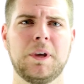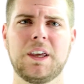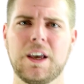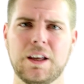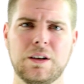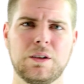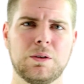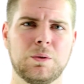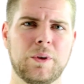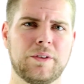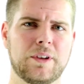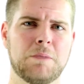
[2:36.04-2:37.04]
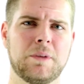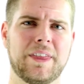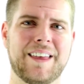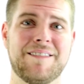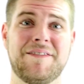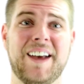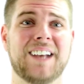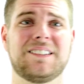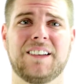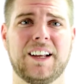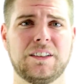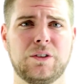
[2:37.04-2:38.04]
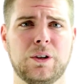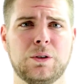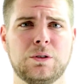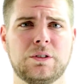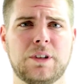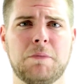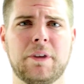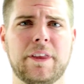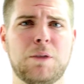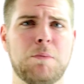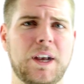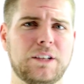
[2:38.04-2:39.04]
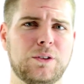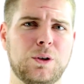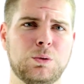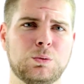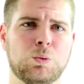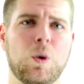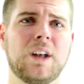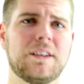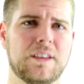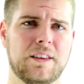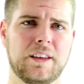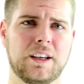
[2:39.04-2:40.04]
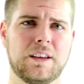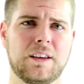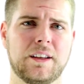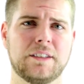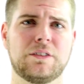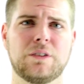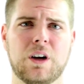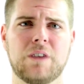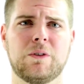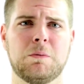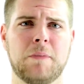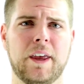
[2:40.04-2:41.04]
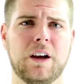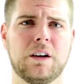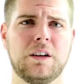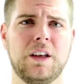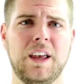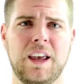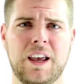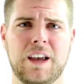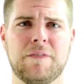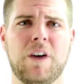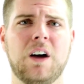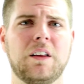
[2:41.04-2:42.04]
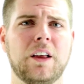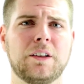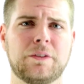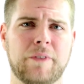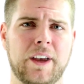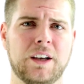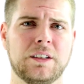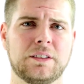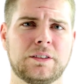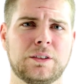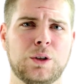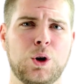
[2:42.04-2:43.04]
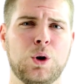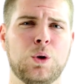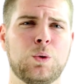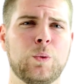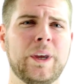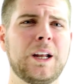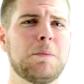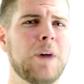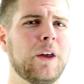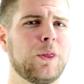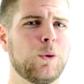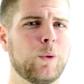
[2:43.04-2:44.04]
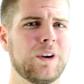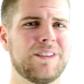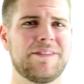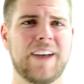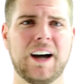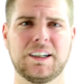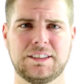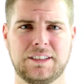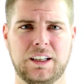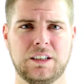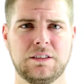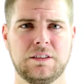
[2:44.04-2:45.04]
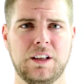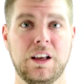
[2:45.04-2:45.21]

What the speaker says: Begin with something that fascinates you, something that makes you want to think, and start from there. If all else fails, read about the word fallacy.